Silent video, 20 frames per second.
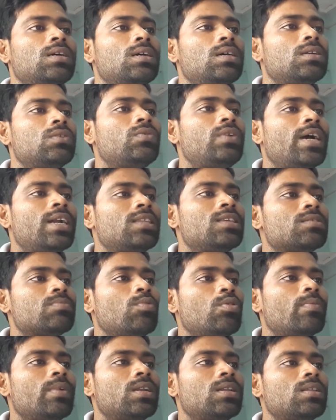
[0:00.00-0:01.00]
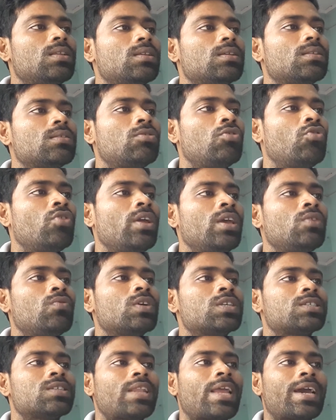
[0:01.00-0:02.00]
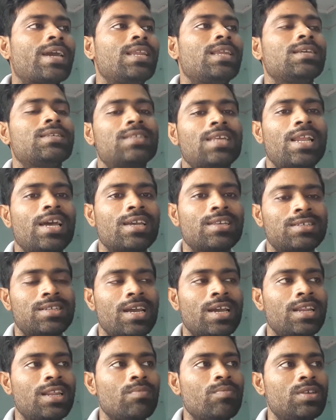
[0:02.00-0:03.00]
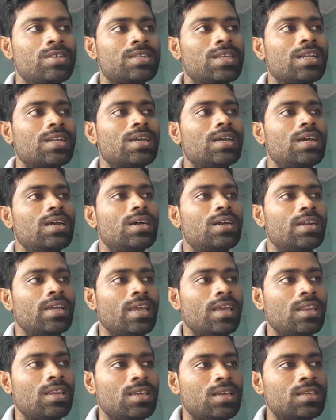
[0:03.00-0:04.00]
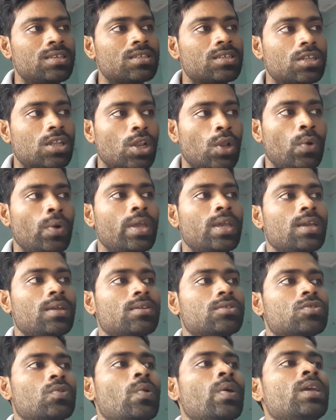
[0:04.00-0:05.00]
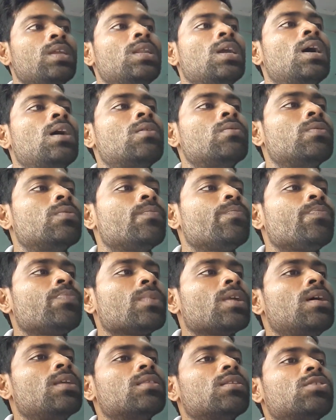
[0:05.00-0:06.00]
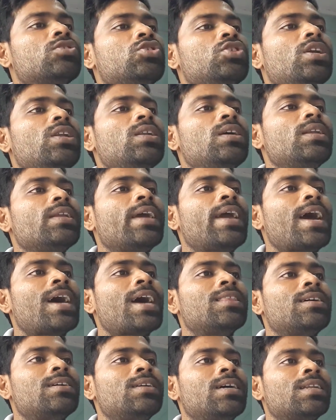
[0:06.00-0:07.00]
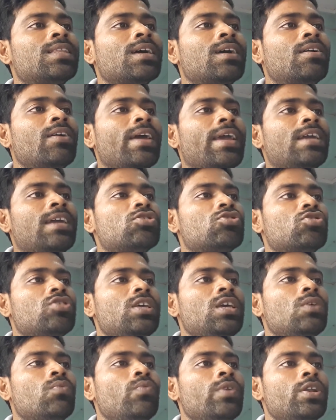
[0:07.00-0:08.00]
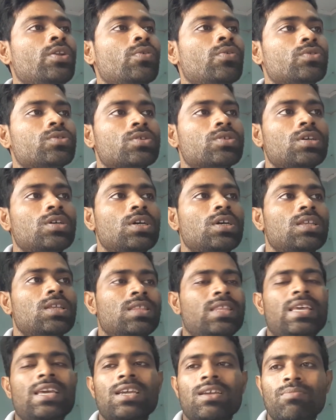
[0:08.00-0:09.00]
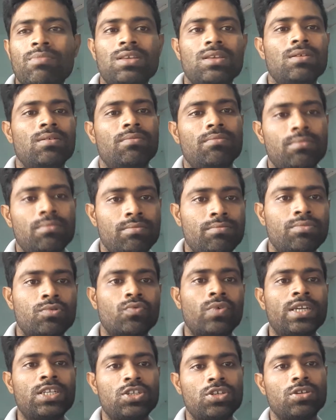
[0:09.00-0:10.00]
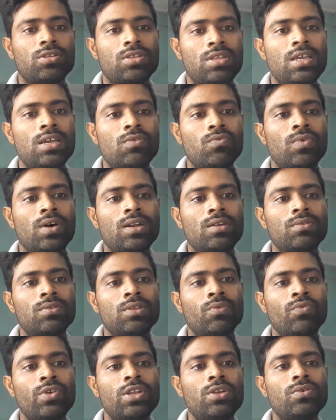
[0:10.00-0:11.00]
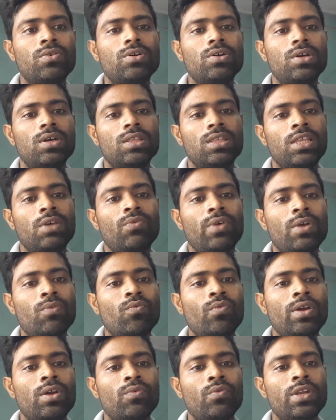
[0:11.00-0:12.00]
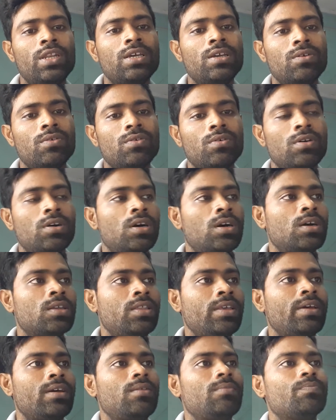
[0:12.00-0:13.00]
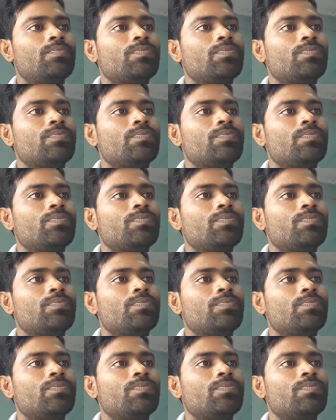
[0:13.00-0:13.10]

Today at this moment, the rain was slackening. Slackening means that rain is slowing down. The children gathered at the great thick windows, thick, quite thick one, the window. They were waiting there.